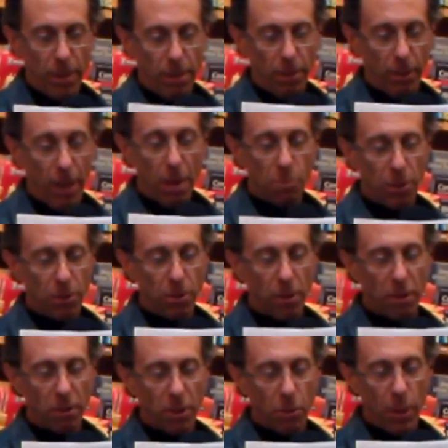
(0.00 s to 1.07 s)
The laboratory
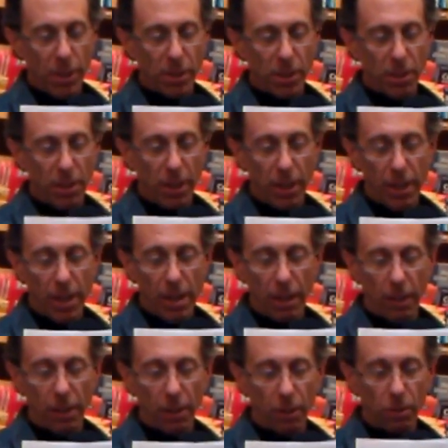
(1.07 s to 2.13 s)
requested that an
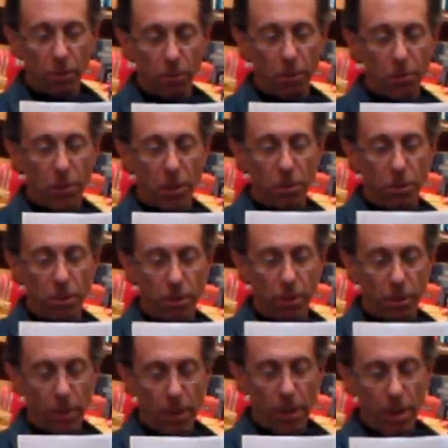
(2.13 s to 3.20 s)
analytical review
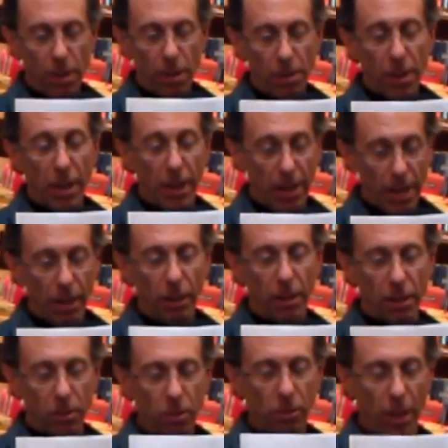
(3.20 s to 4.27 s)
then an
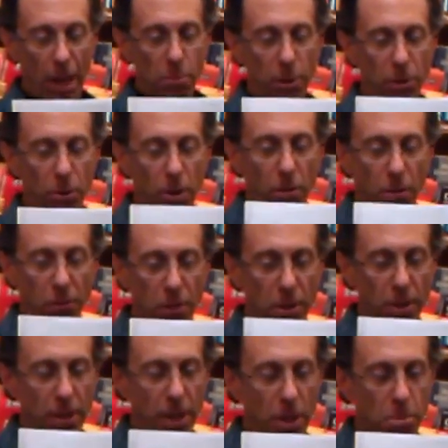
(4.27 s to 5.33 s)
analytical laboratory review
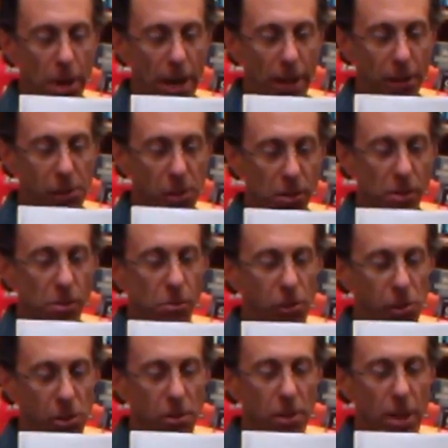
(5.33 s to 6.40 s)
the data packages to
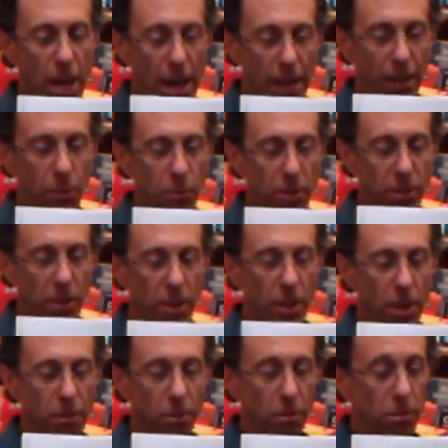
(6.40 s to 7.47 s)
ensure the accuracy
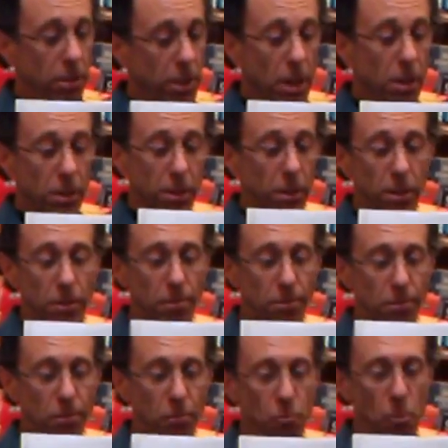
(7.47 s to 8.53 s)
of the results.
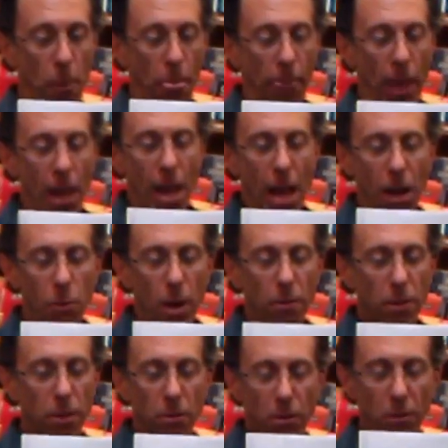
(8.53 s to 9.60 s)

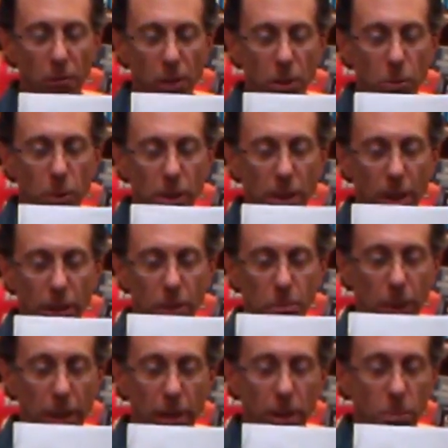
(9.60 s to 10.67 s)
However, the review was not
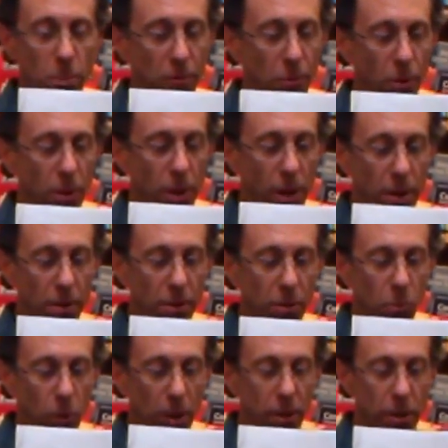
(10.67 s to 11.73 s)
completed before the
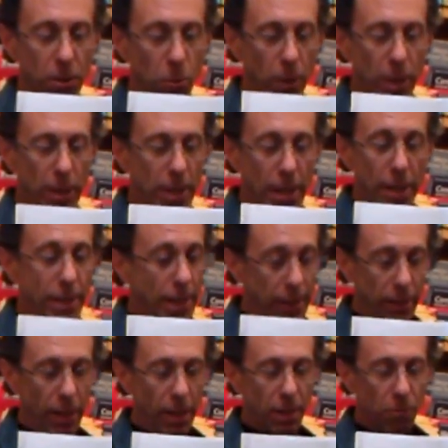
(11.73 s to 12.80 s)
120-day
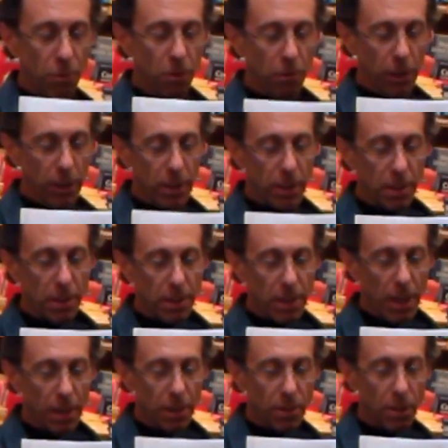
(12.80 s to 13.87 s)
deadline for releasing the
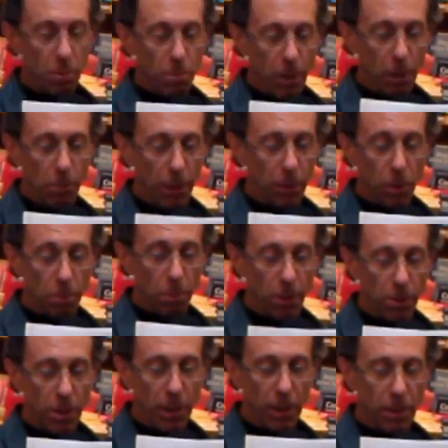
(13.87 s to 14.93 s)
data public or
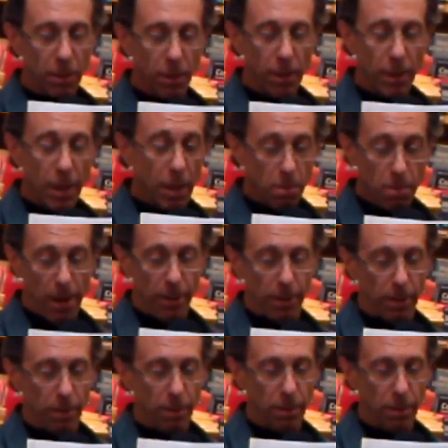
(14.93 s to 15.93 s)
posting it to the database.